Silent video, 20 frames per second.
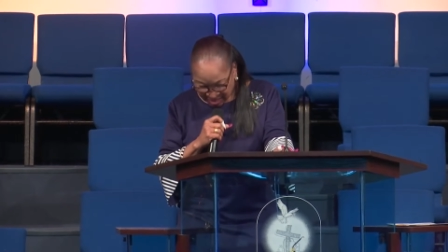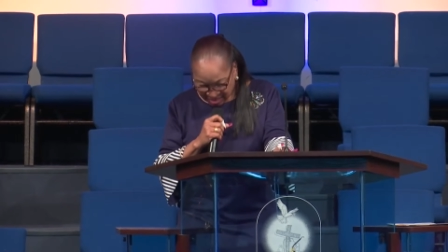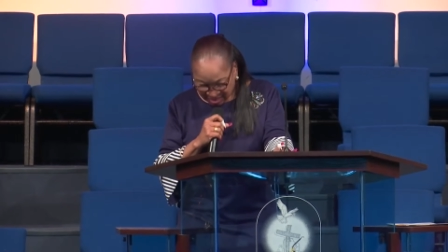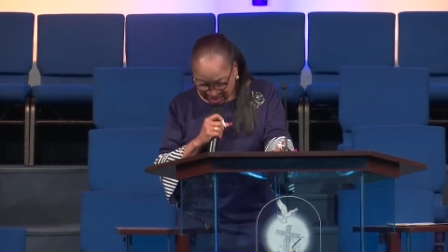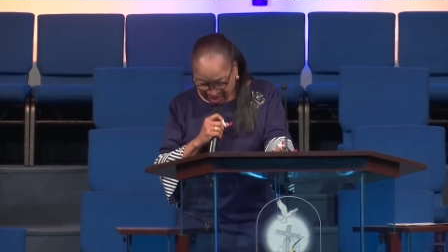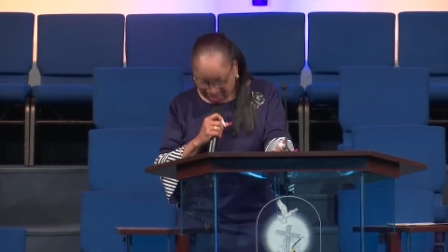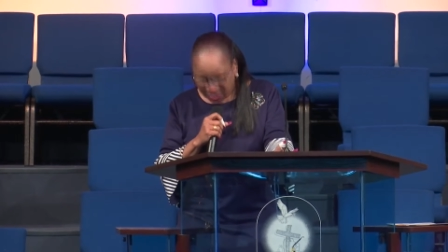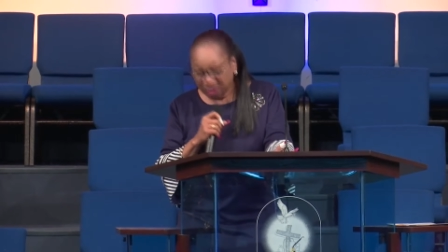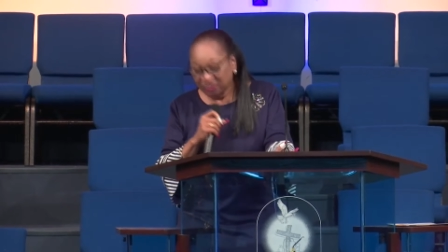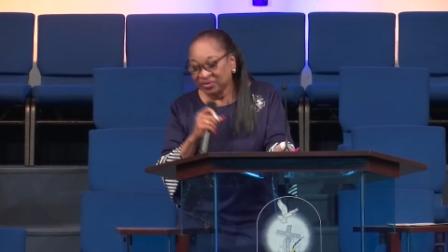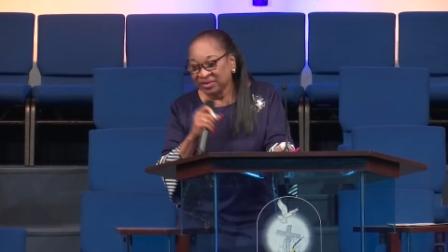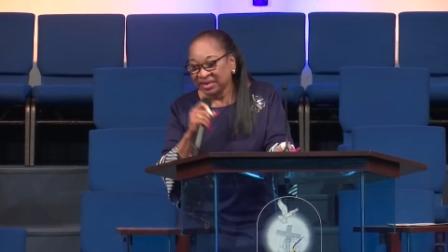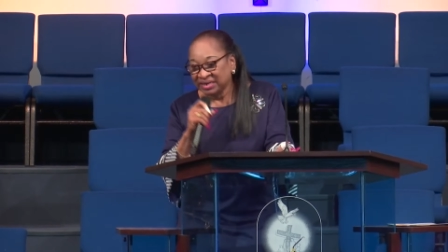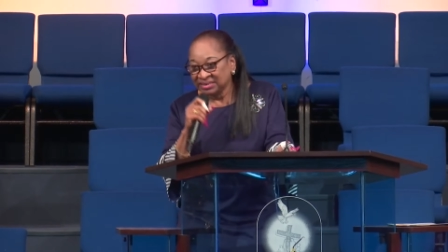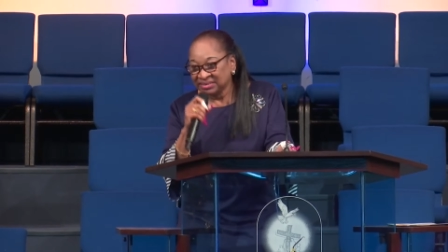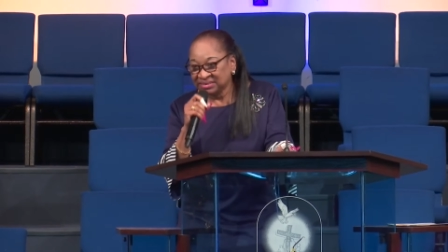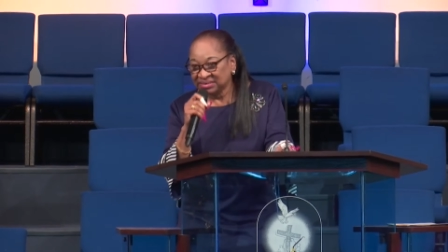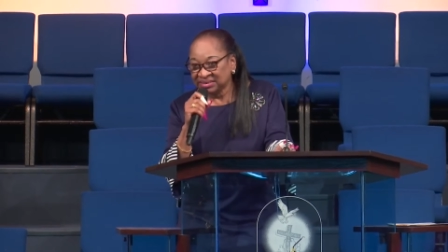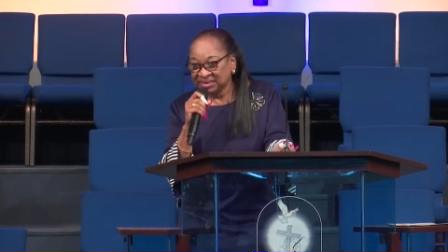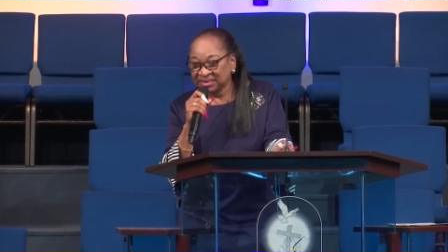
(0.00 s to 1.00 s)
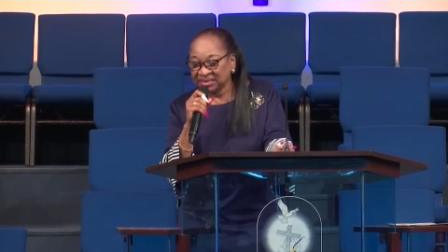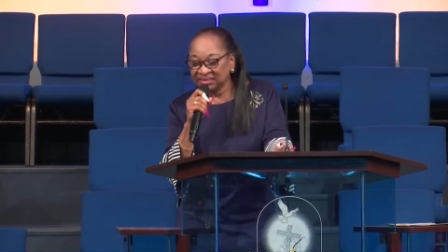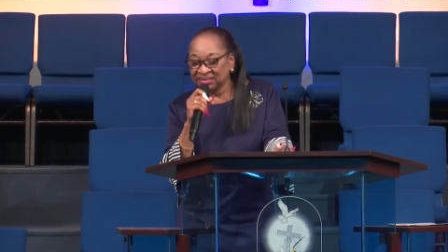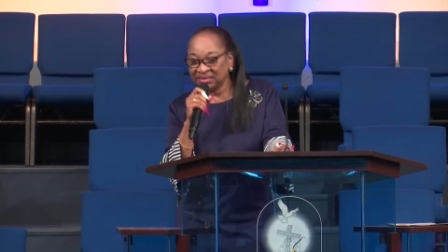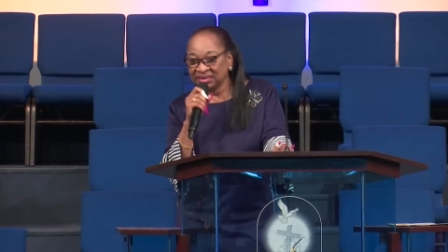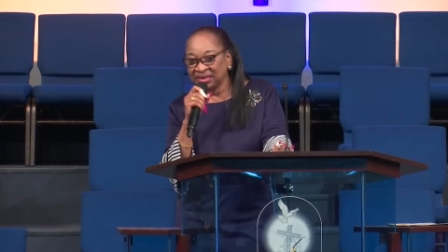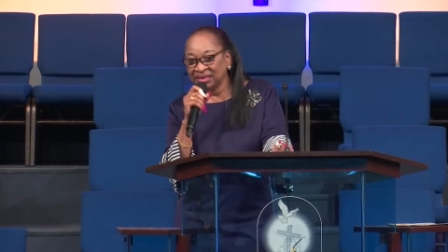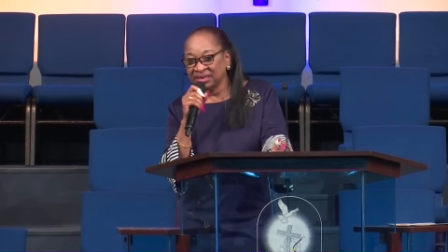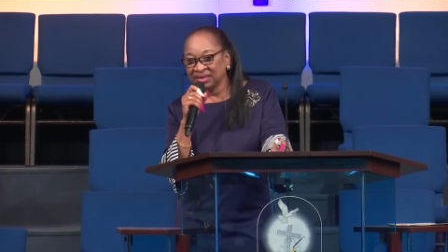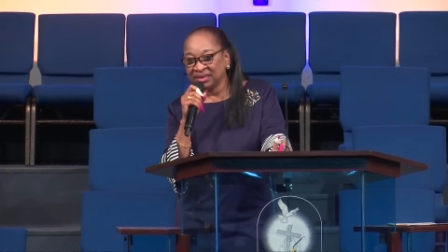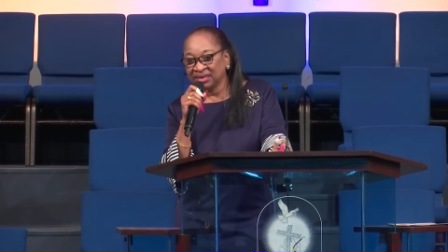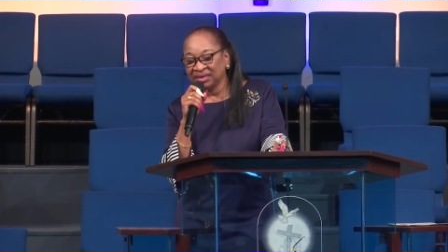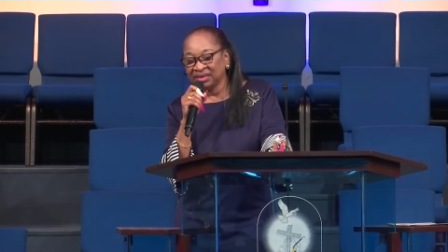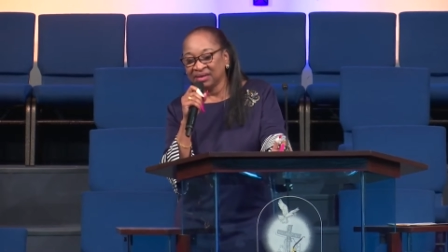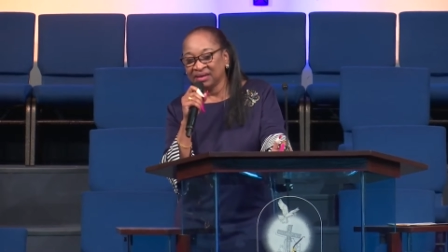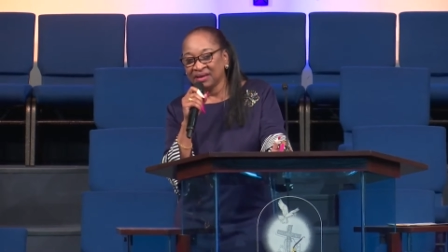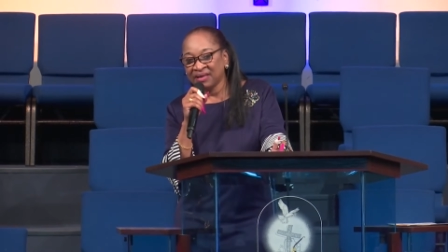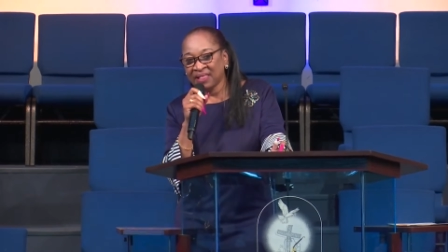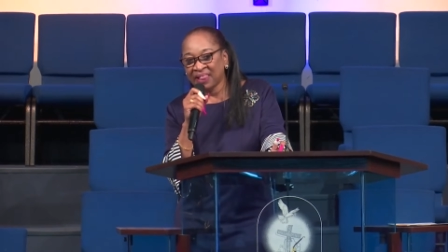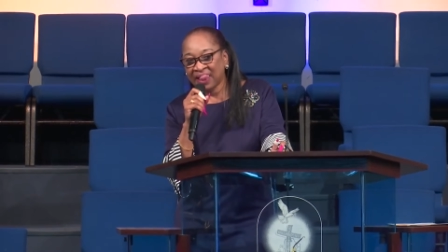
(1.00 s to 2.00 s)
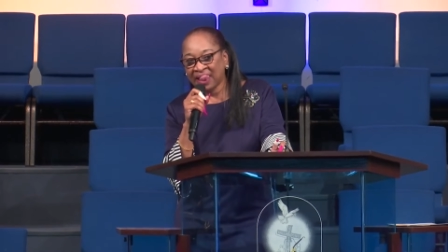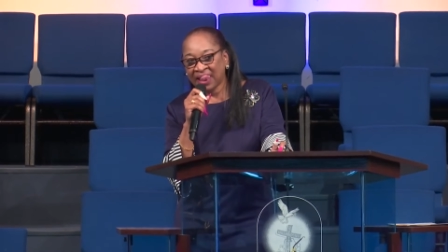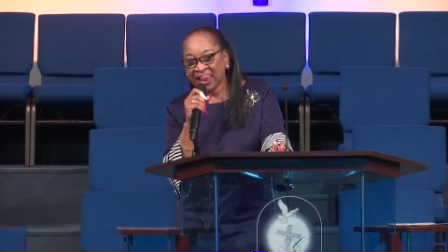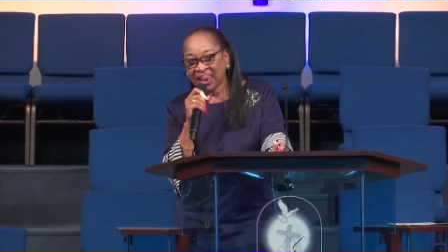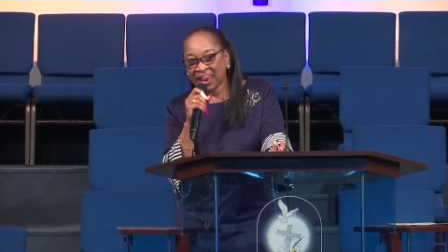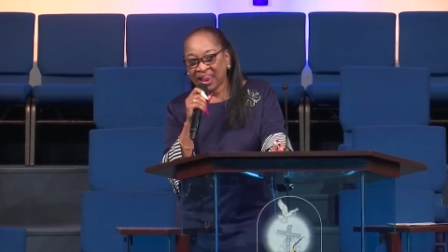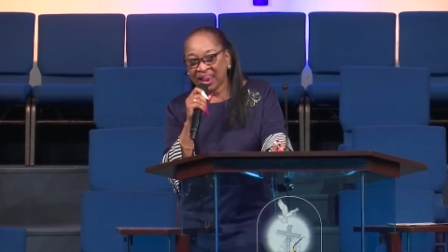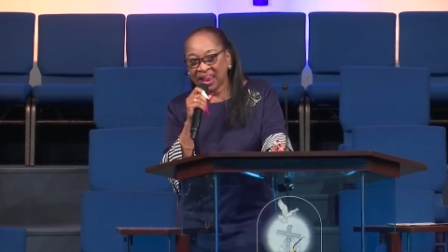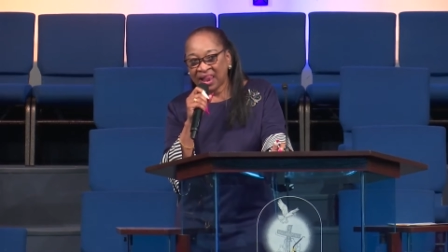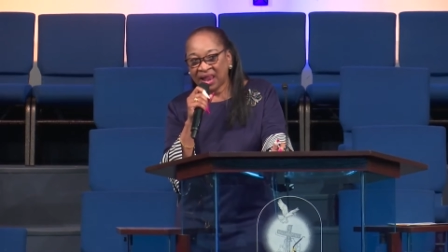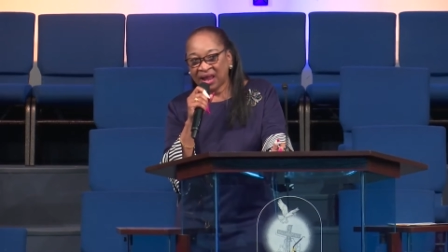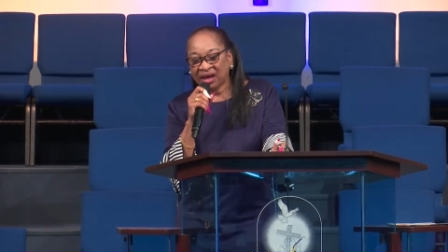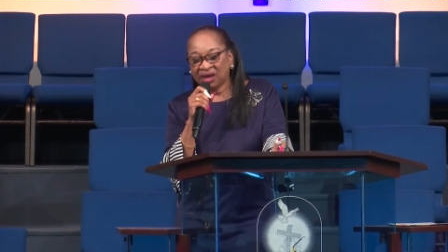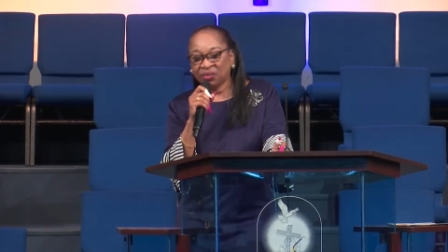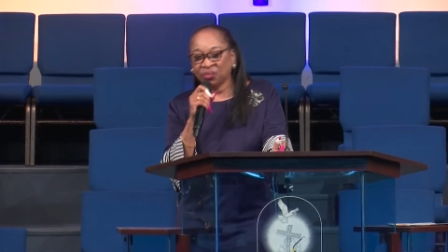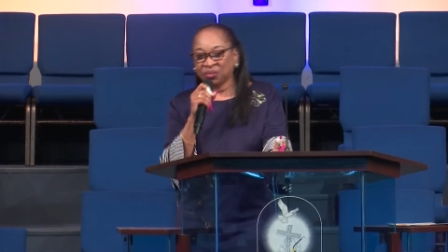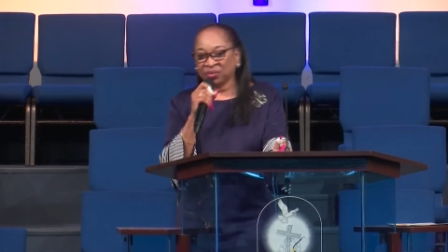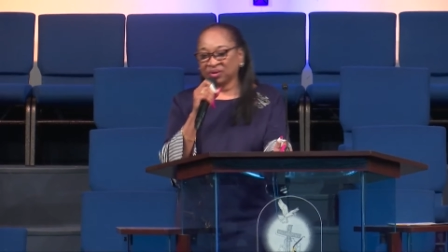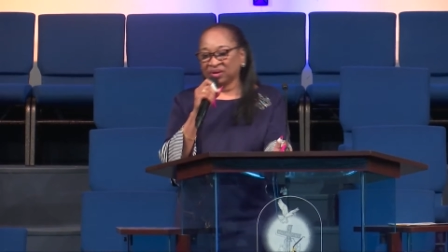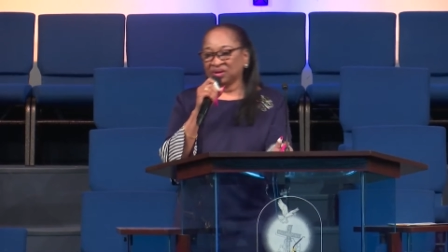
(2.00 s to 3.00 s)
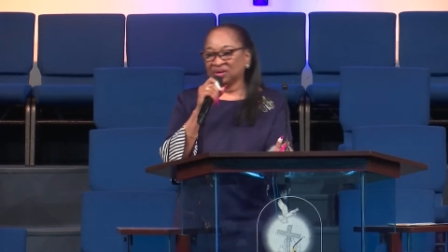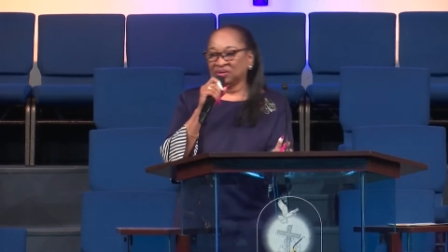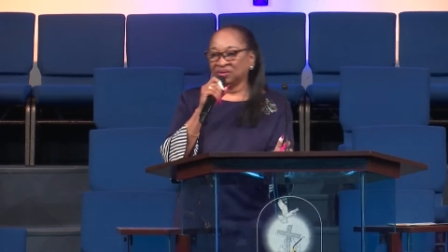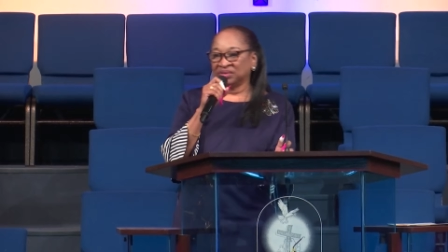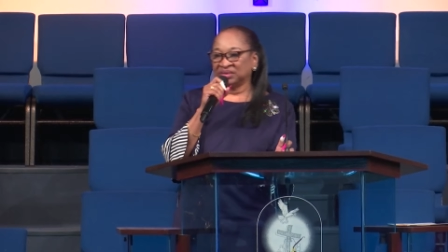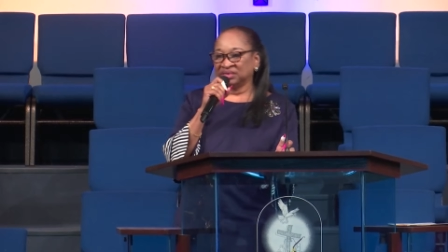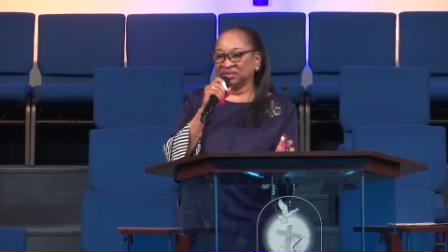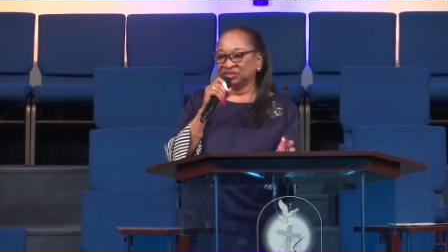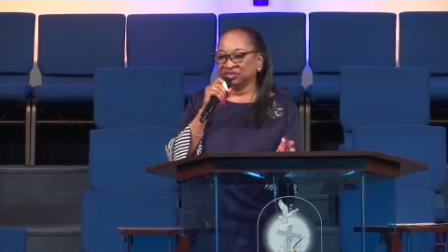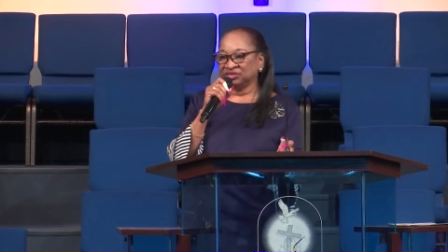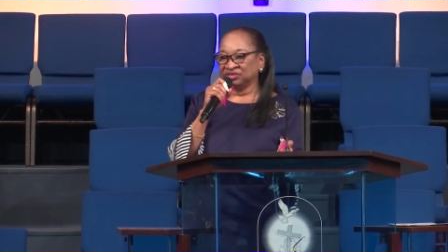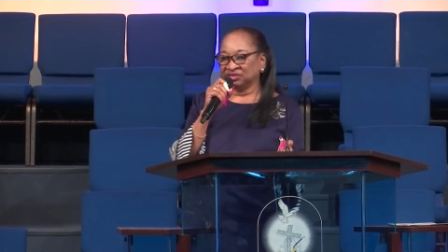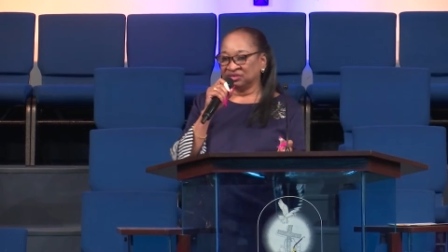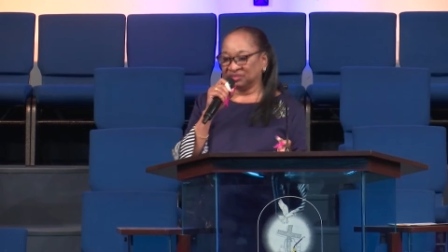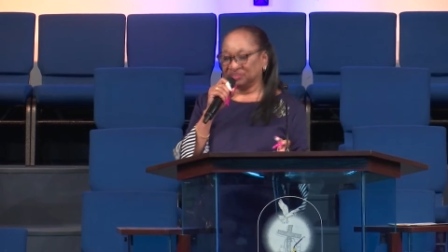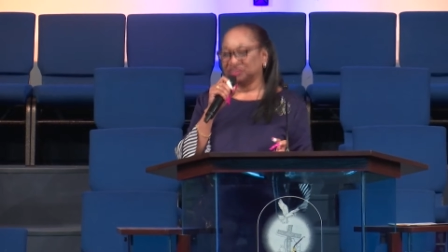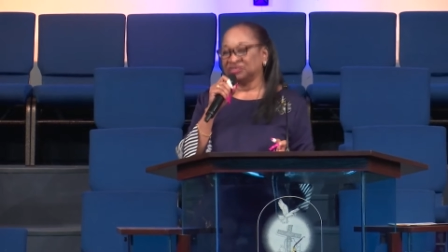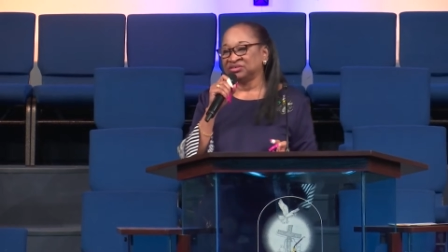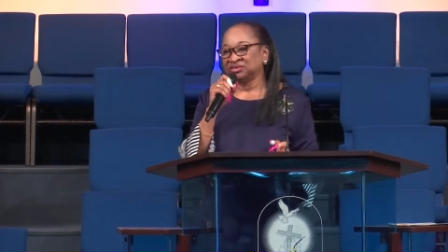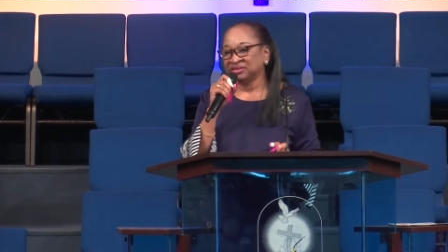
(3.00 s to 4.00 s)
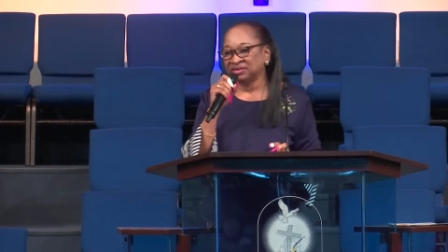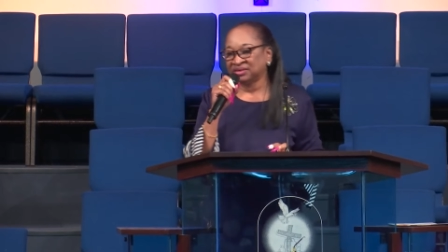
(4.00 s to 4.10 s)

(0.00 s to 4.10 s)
COVID has done a work on the church.